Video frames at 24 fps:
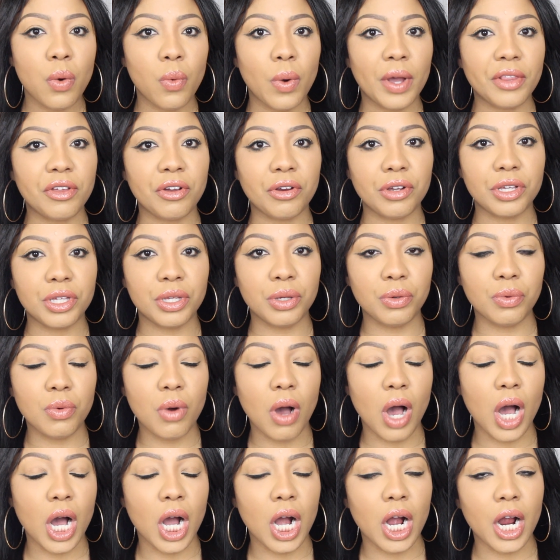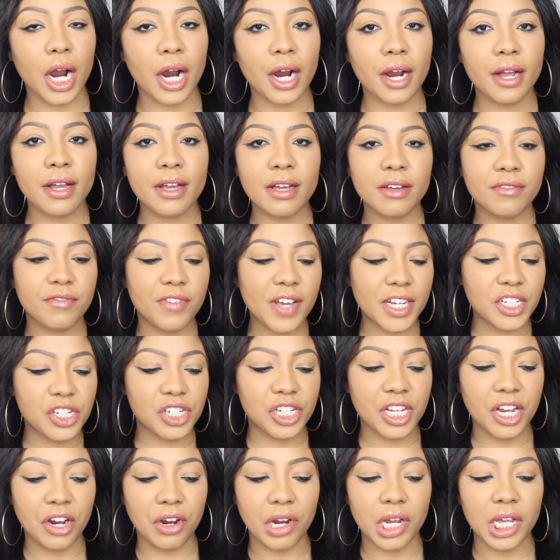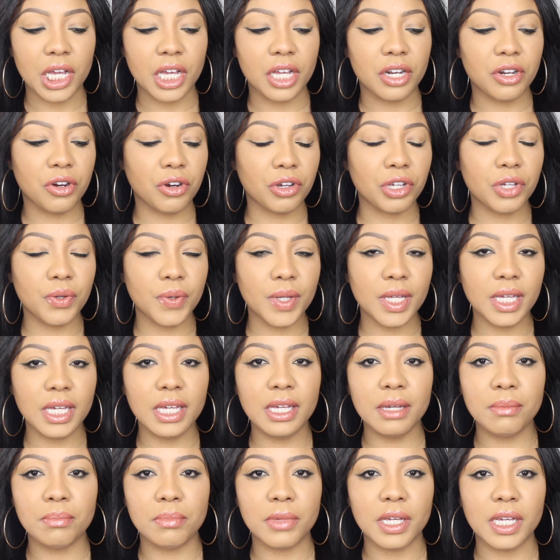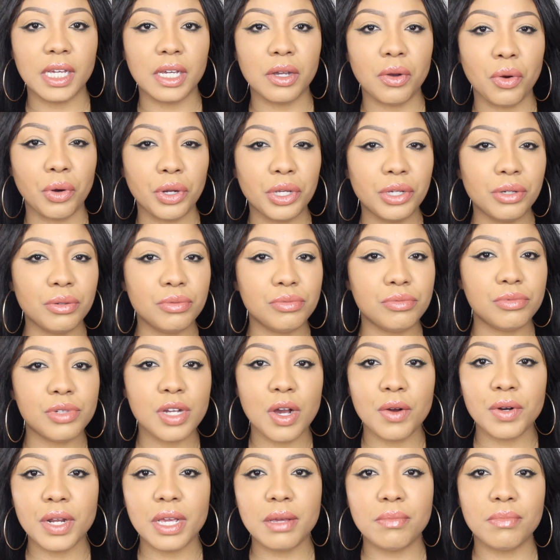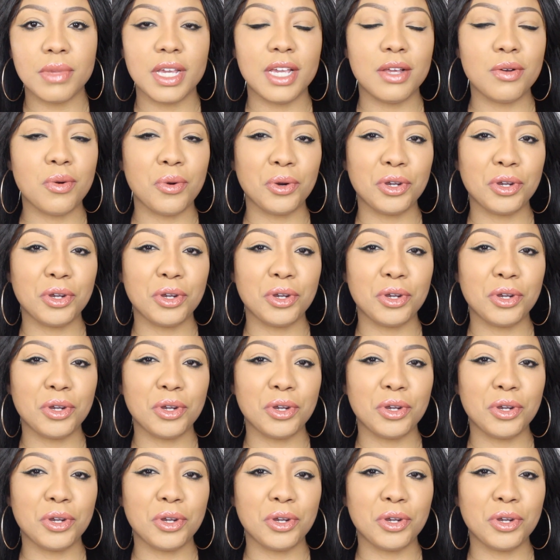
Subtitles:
whether you are vegetarian or you eat meat or you don't eat meat,